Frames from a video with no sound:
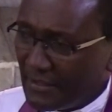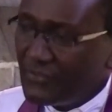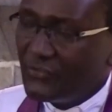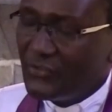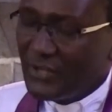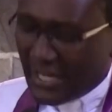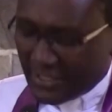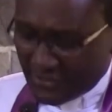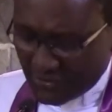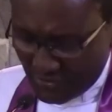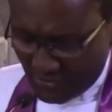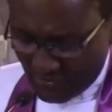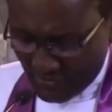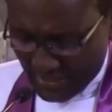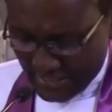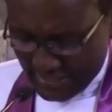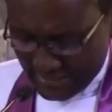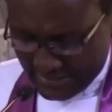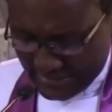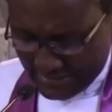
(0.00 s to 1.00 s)
If we are to
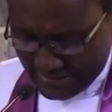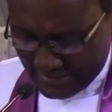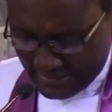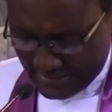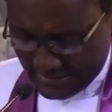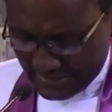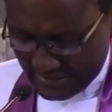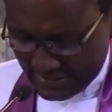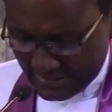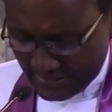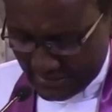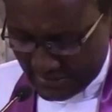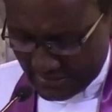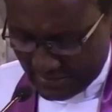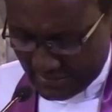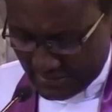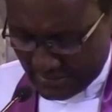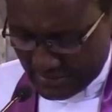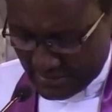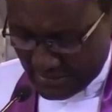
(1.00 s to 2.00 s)
do this,
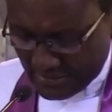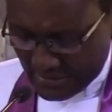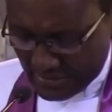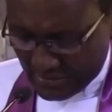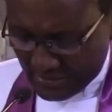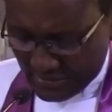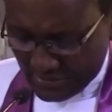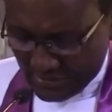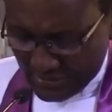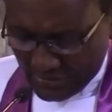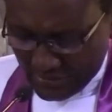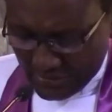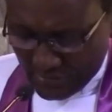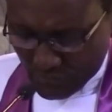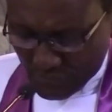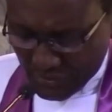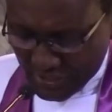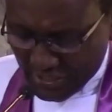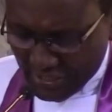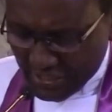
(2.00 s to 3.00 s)

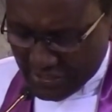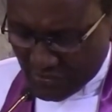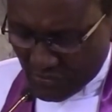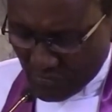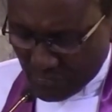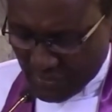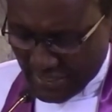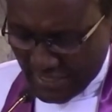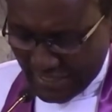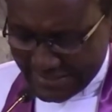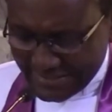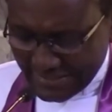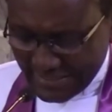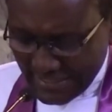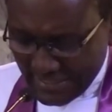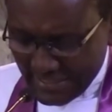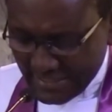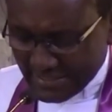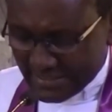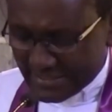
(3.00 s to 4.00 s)
we need to be at
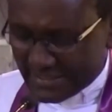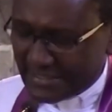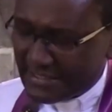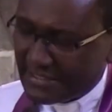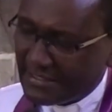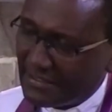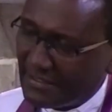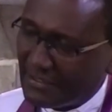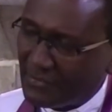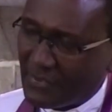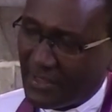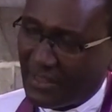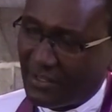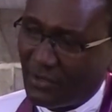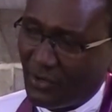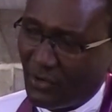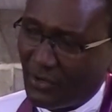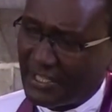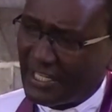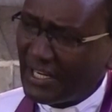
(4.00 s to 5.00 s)
ease
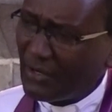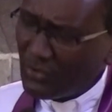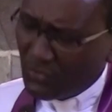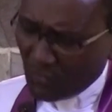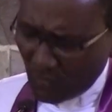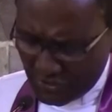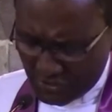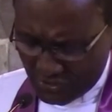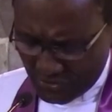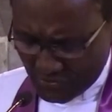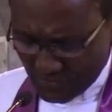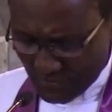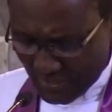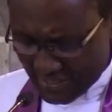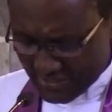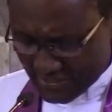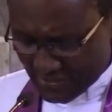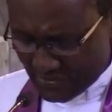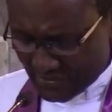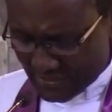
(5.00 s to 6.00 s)
with God. And I would want you to
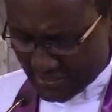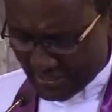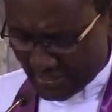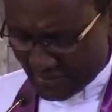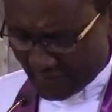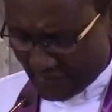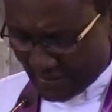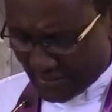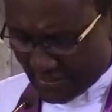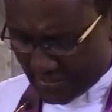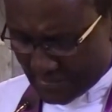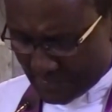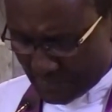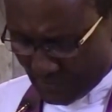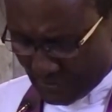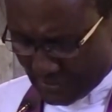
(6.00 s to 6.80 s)
ask yourself at this